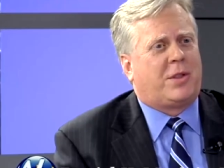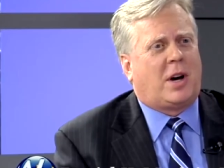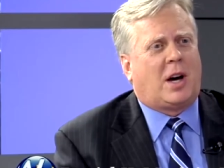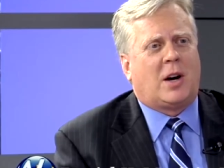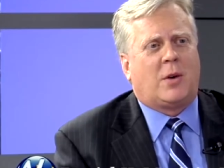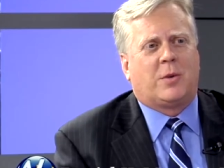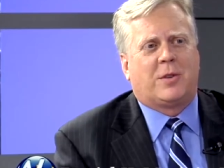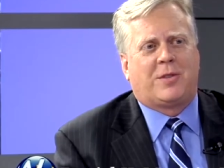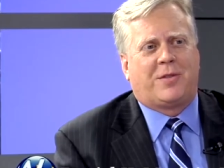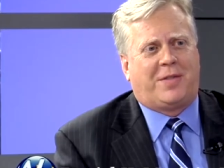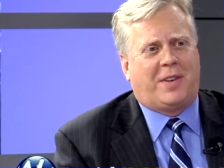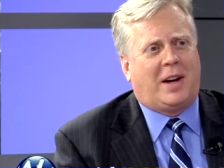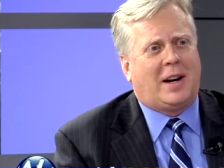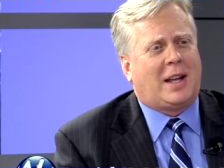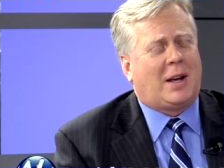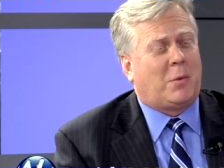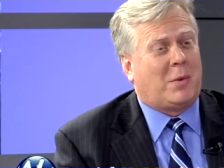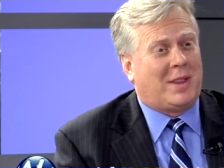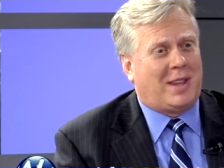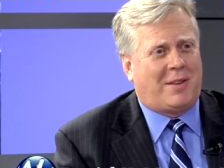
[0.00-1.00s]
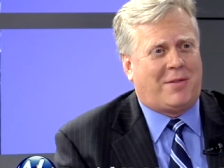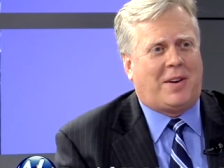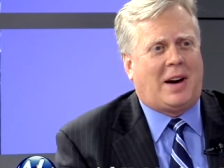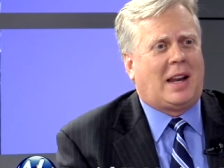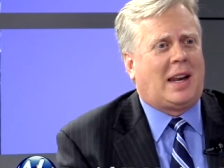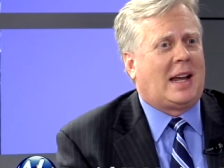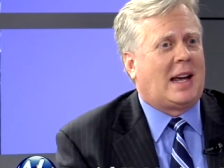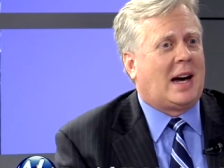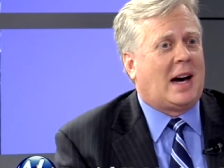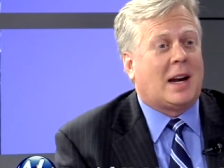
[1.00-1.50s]
thought it was funny and when they
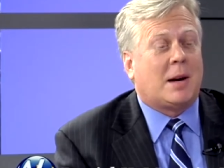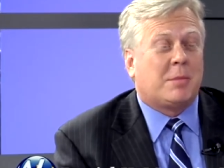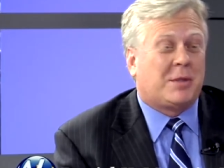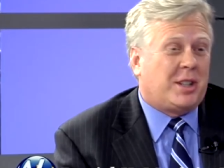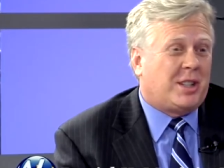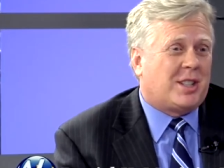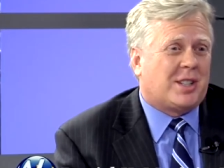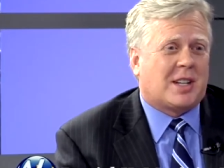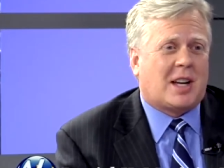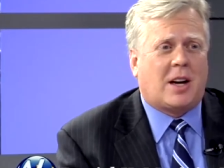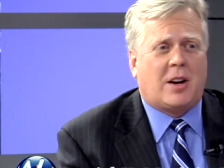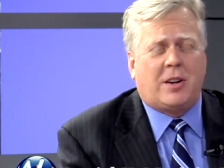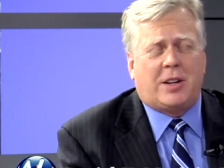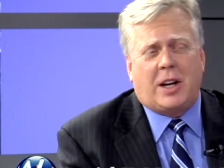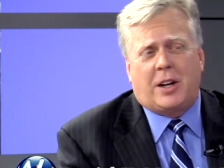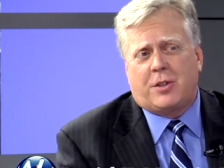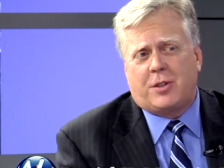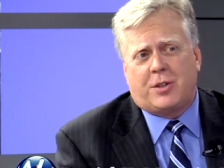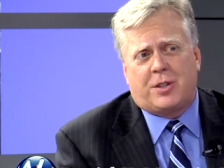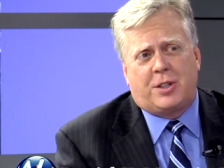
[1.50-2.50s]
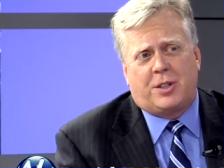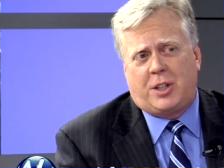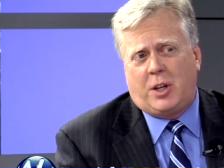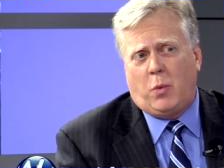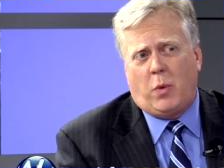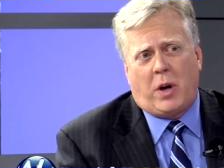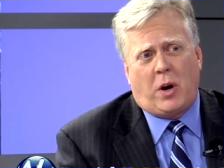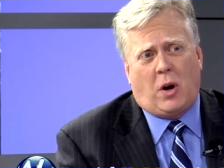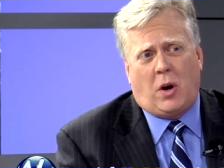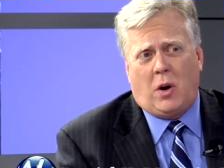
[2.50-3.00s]
finally got him, she just got her dentures and she
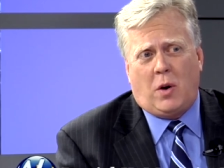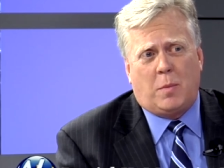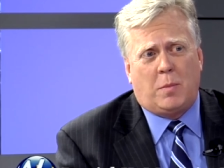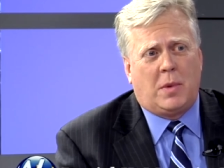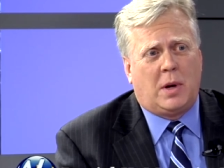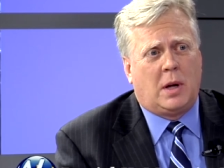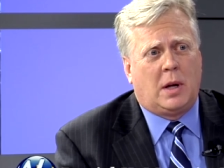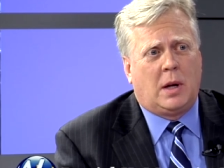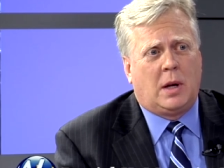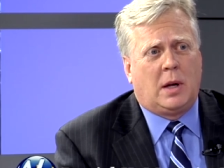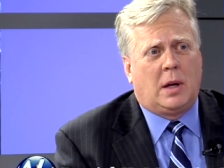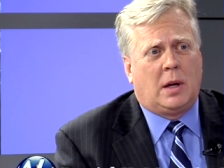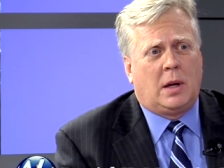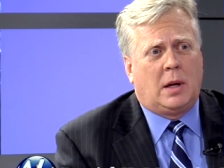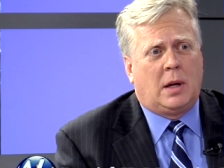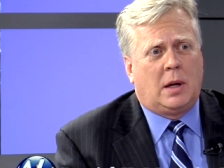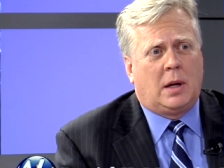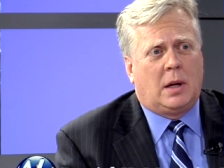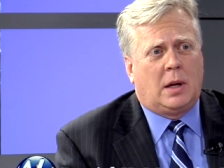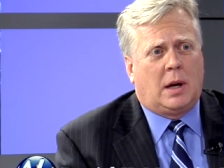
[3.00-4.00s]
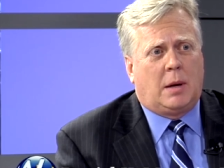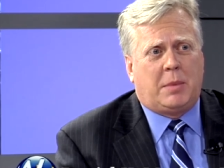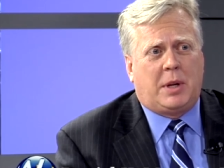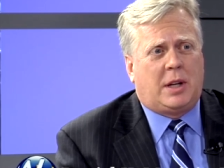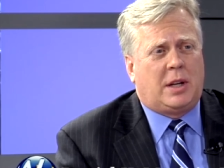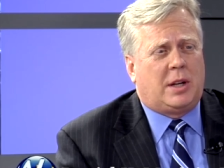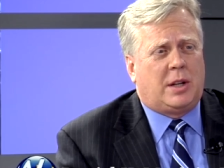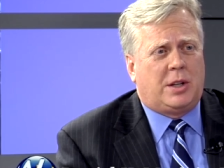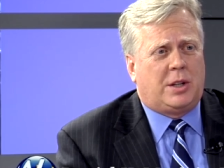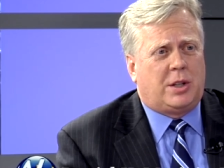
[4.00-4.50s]
went home. I
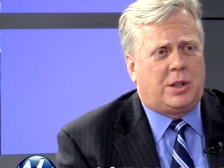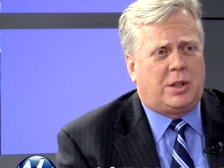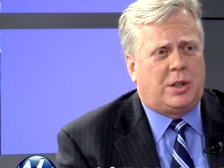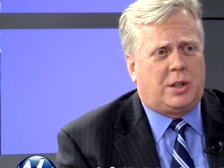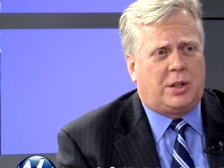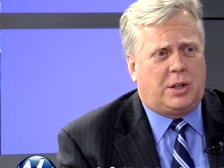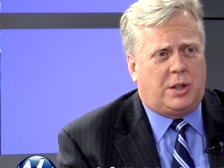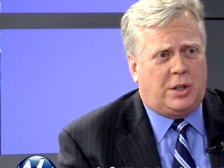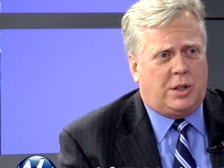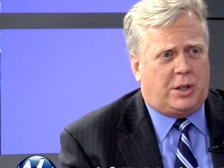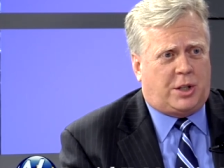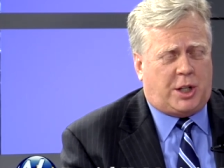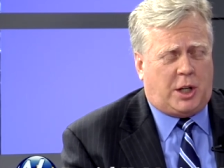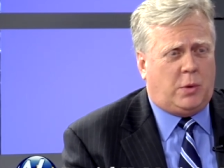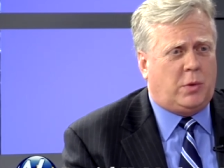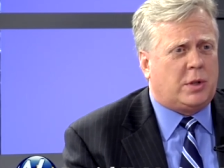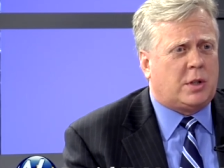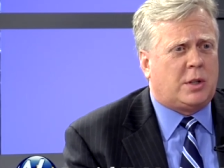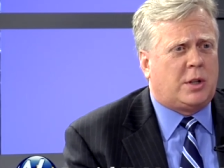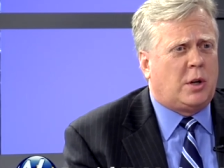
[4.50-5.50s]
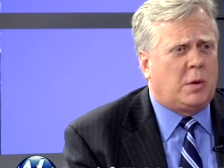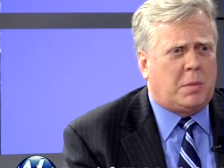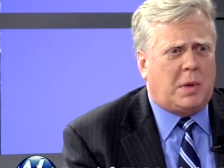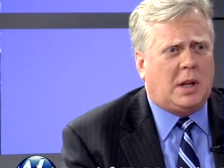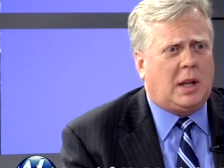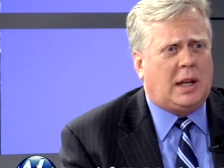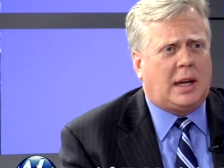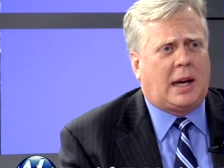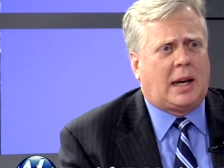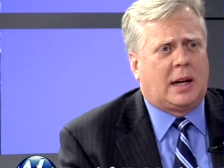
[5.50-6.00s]
mean, she was
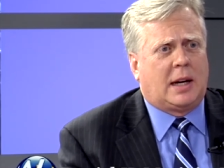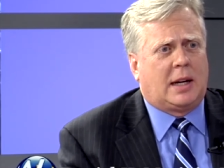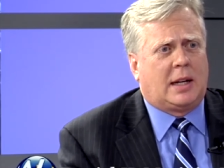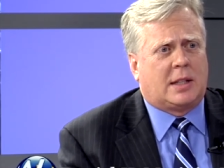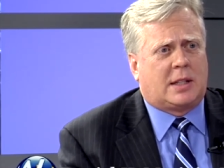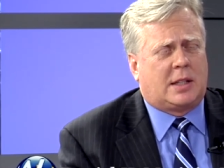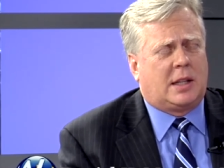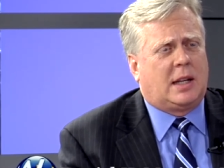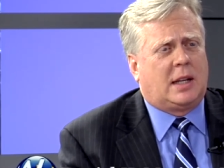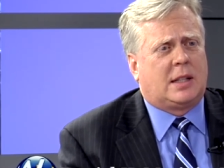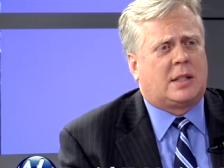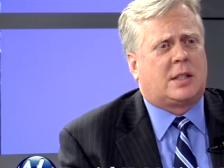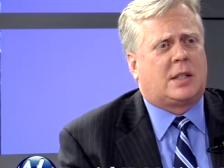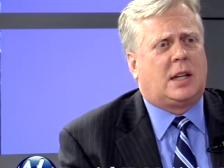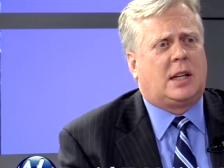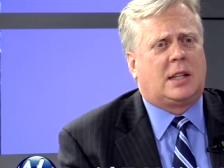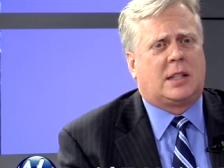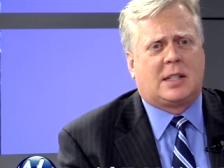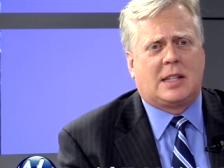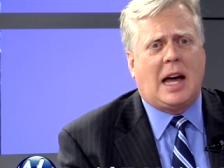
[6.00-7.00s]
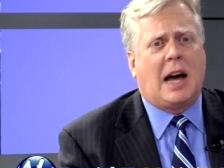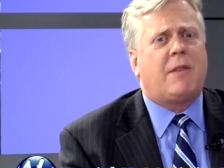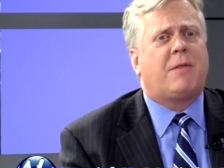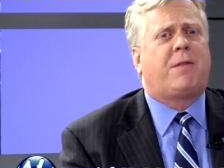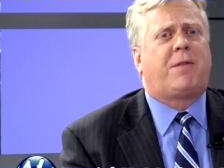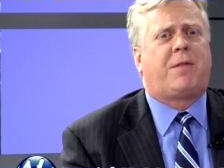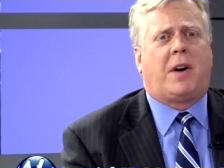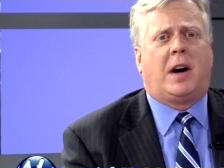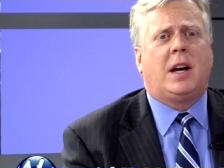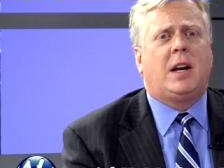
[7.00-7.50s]
humiliated. It's it's it's not
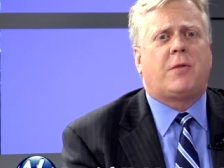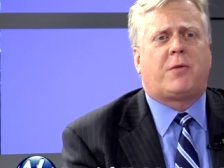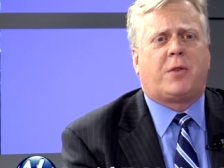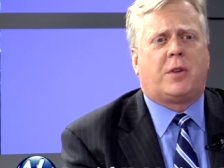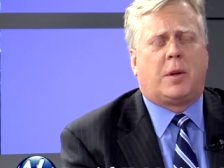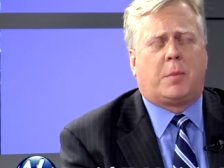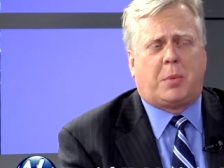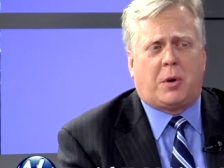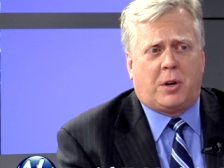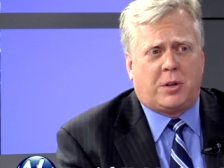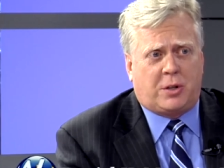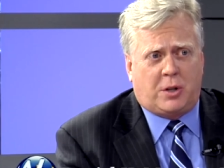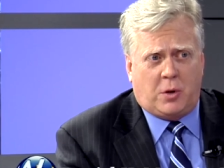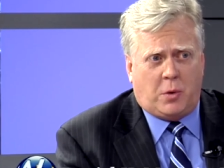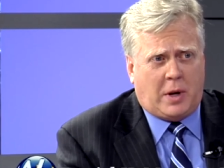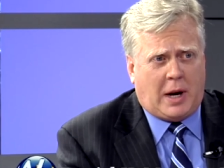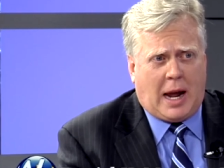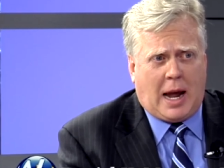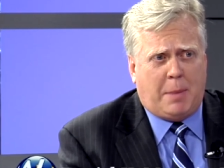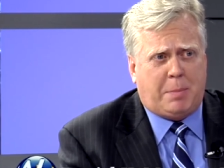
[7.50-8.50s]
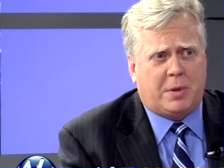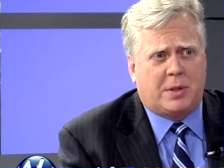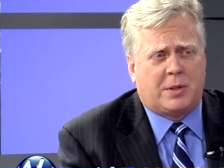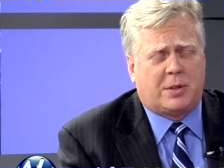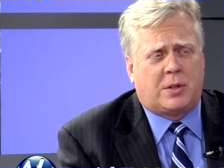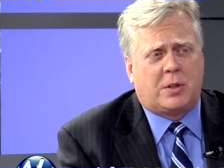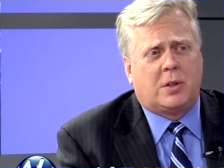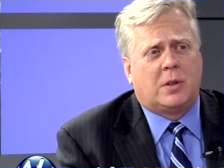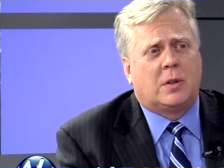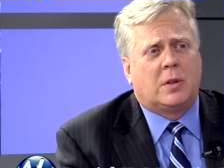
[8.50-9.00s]
funny for the person who it happens
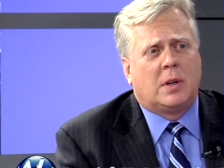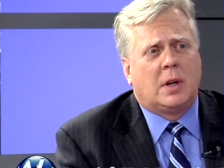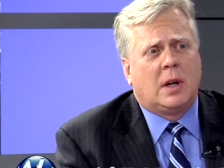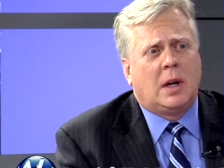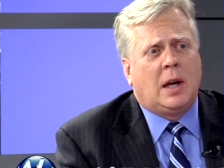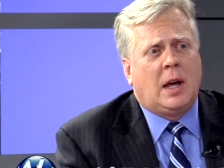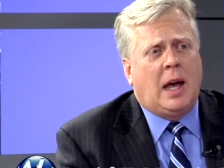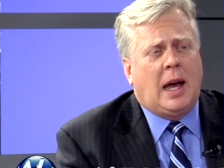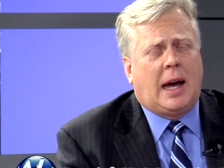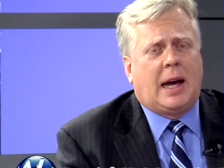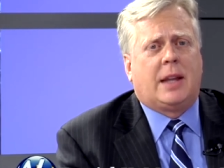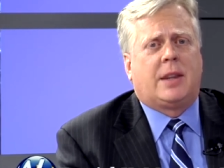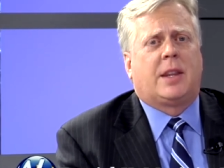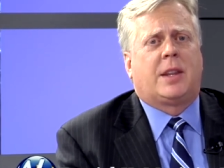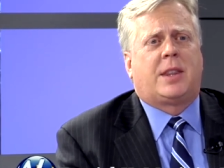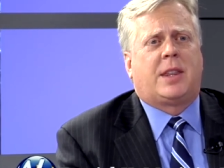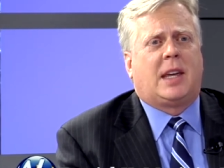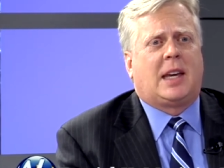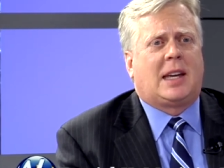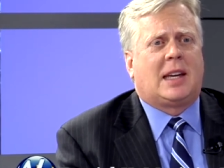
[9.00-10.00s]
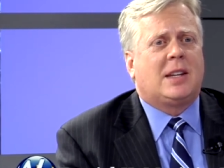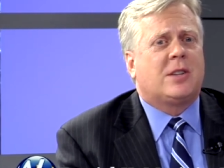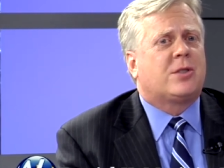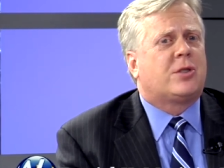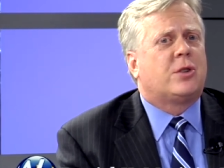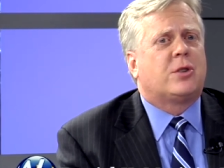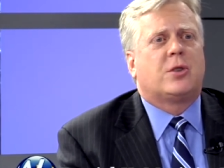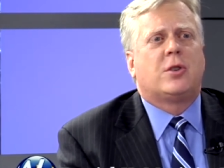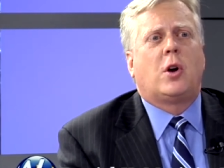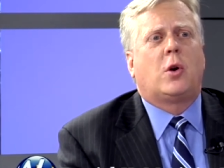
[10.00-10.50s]
to. And the thing is,
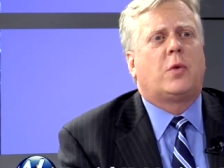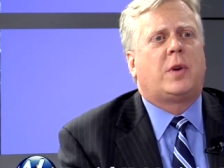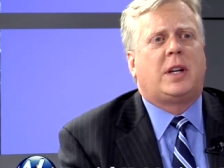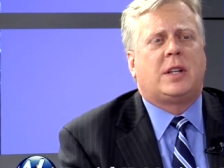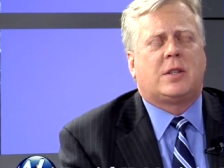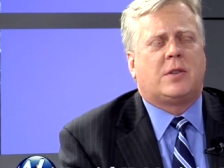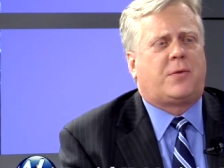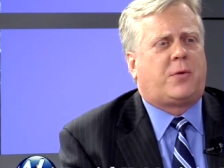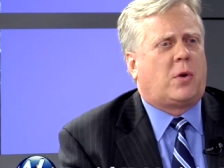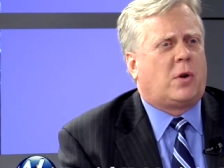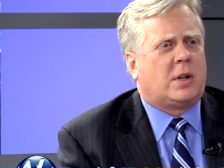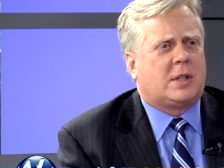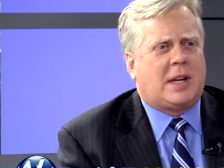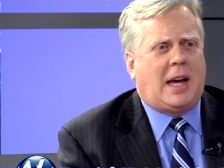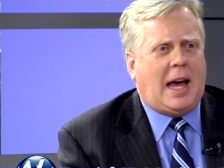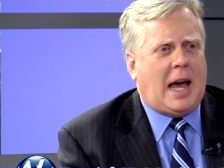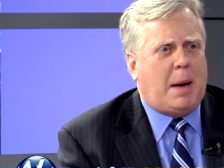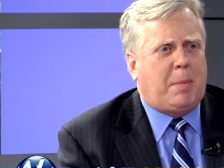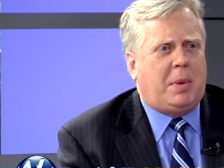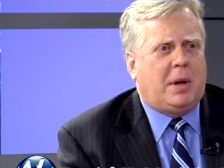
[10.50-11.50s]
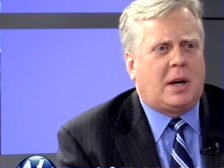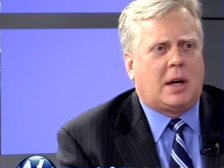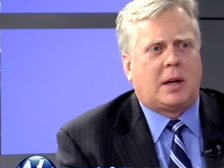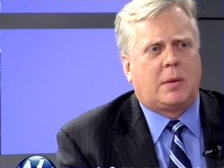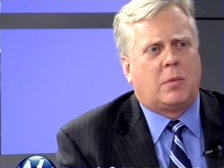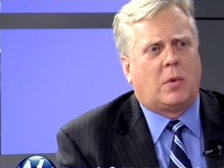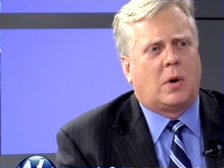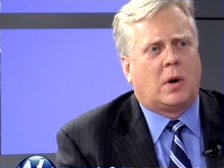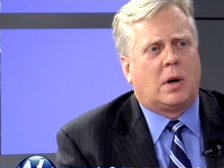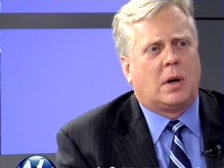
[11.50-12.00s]
there's no reason for it to happen
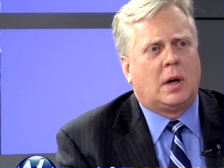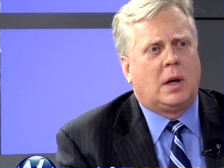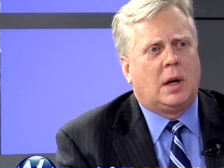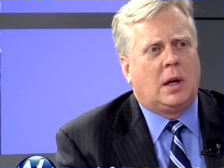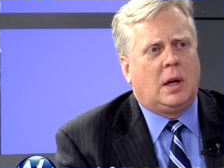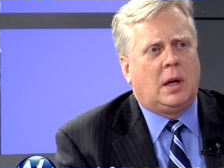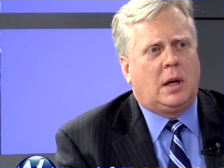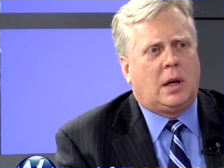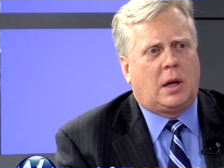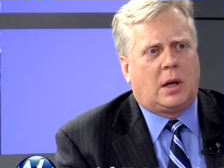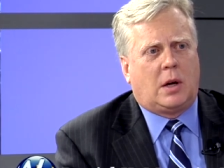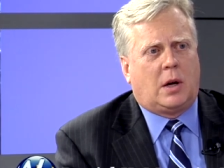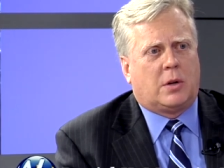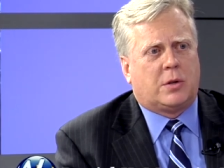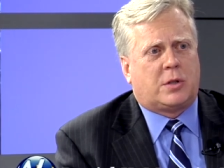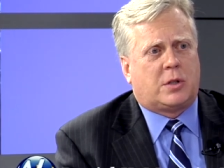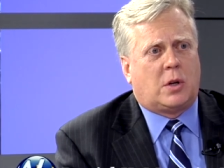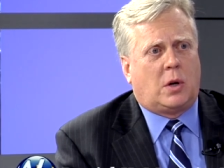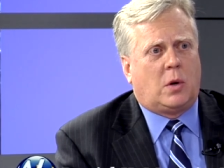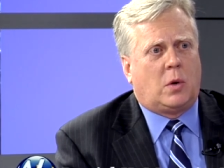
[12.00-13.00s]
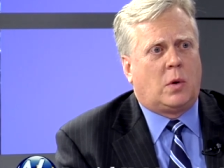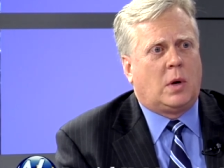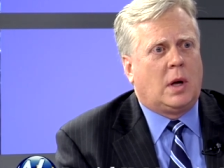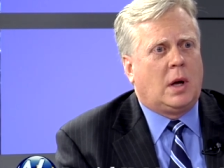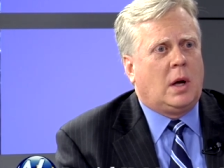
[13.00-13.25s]
anymore. You know, so.